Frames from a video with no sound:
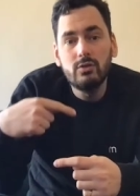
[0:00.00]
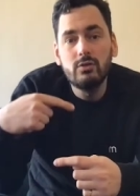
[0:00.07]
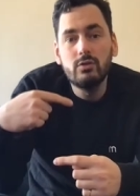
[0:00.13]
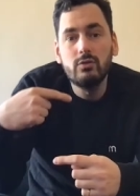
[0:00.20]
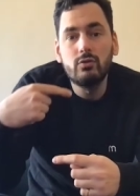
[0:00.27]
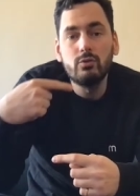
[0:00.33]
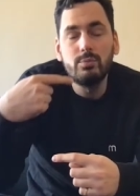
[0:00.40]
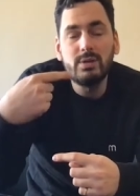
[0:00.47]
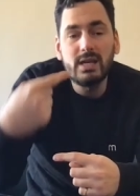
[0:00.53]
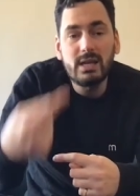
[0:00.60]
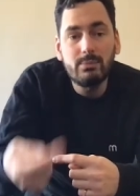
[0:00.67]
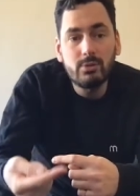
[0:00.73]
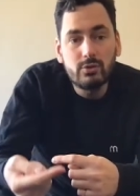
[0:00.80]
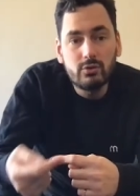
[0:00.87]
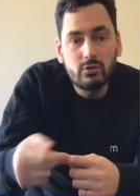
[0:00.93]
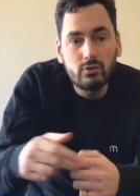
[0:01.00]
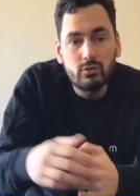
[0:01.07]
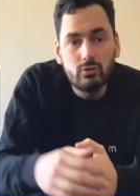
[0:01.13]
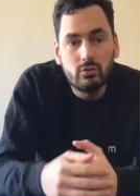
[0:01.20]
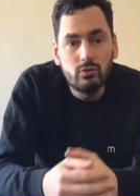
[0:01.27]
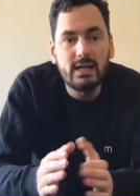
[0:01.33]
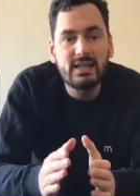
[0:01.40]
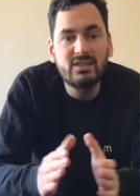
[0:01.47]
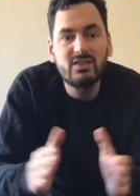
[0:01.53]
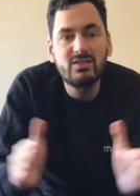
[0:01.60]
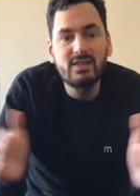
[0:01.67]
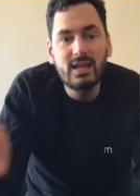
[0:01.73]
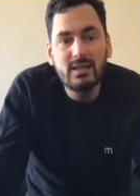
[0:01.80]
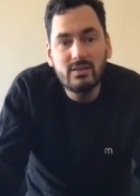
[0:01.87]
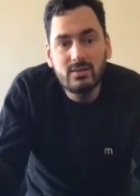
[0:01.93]
to be able to
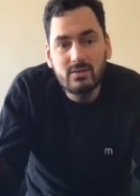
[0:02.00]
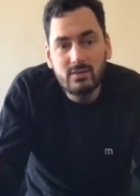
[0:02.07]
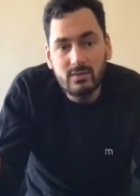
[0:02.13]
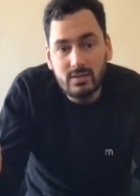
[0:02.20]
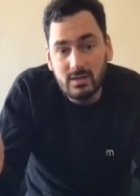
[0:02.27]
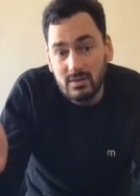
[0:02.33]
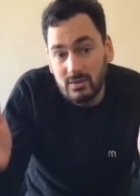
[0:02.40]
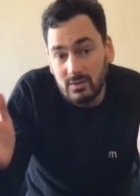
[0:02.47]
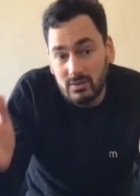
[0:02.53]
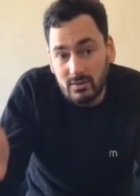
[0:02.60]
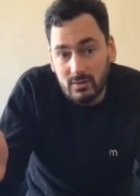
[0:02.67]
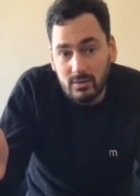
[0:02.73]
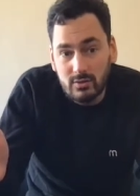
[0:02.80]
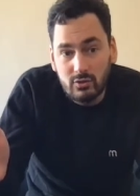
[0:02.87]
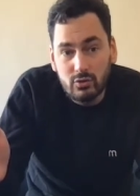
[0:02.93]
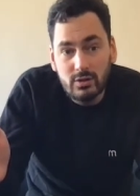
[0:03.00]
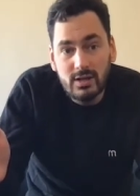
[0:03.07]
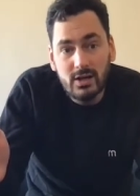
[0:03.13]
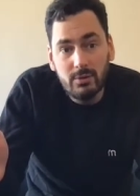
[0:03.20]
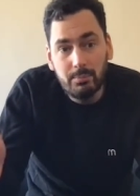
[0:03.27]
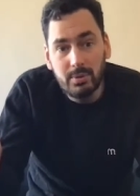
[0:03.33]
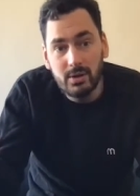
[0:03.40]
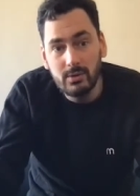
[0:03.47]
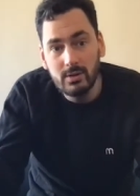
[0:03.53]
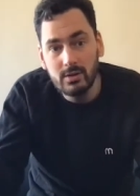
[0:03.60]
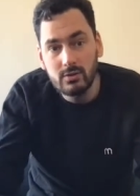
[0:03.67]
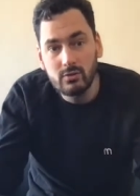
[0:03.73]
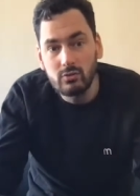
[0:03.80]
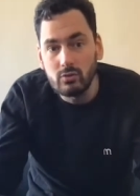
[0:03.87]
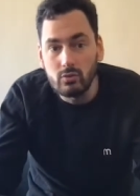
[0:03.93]
extend this 2-year period
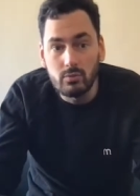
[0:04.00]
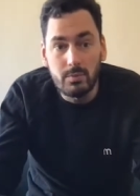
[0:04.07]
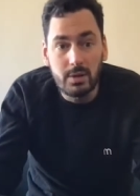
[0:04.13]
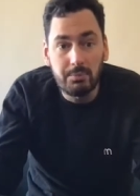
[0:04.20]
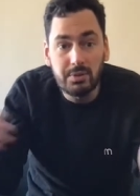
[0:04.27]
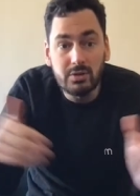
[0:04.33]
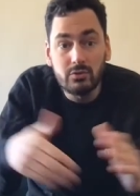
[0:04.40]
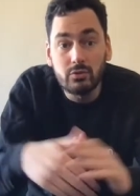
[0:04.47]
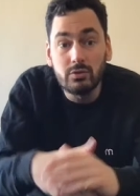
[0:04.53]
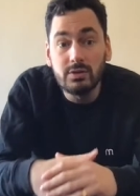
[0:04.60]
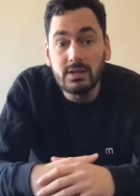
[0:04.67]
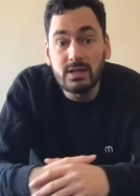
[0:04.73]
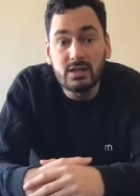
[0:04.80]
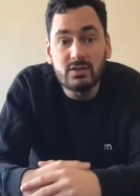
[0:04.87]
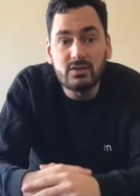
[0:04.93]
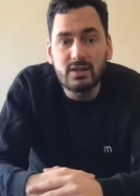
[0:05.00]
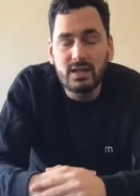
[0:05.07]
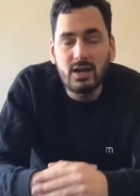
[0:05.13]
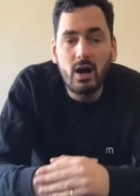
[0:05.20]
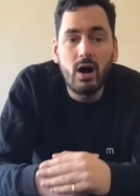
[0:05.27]
to maybe 2.5 years,